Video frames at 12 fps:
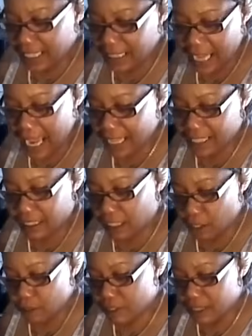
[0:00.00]
lack
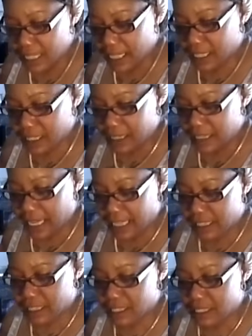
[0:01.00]
close-knit
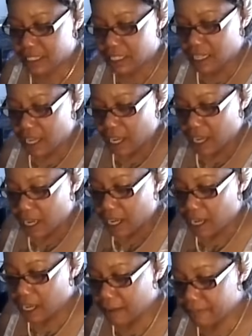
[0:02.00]
connections
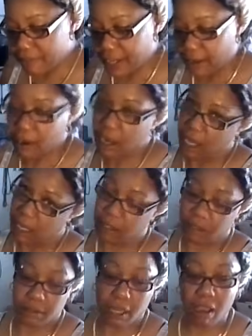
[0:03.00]
of their
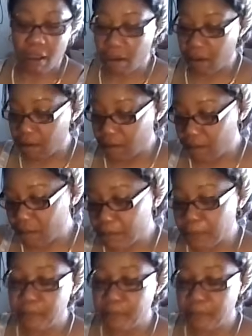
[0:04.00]
own.